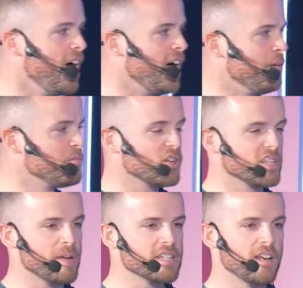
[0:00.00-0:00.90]
So I
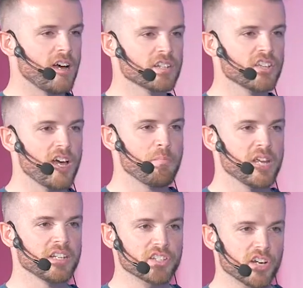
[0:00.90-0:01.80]
spent a long time
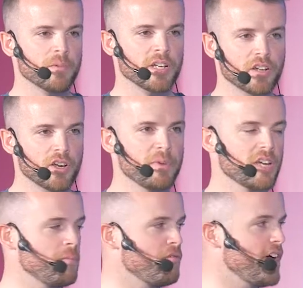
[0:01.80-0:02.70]
being determined I'm going to
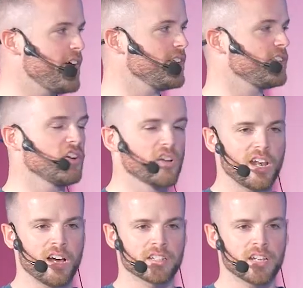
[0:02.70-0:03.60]
become a vet. It took a
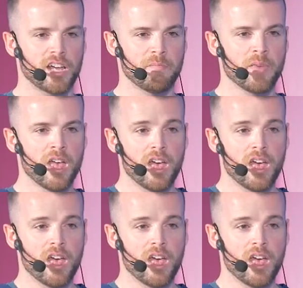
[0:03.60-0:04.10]
long time.